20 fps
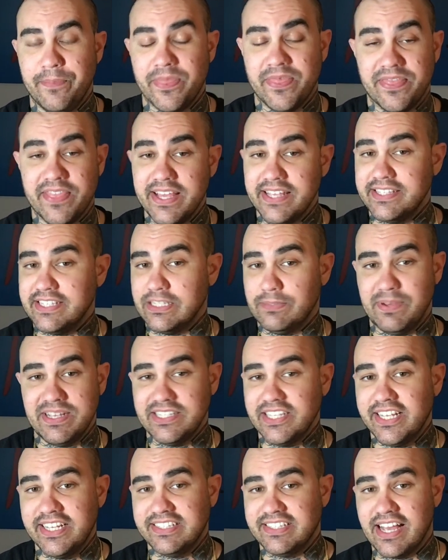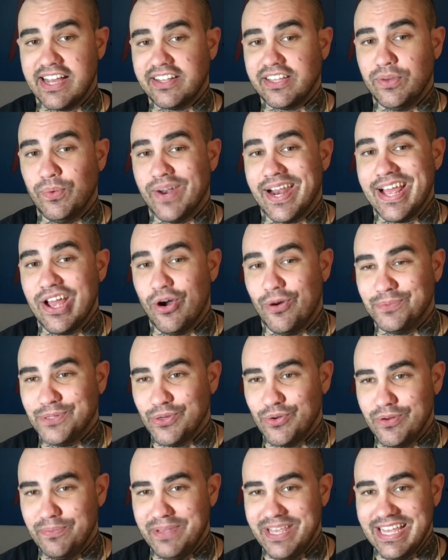This is basically exactly what I hoped it
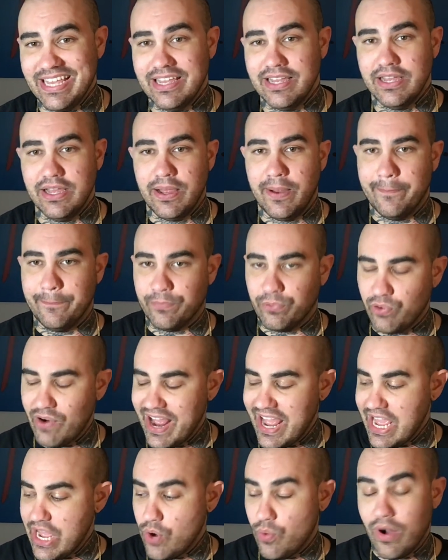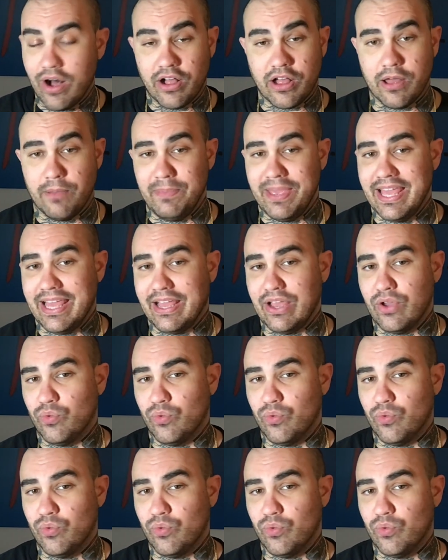would be bright, welcoming,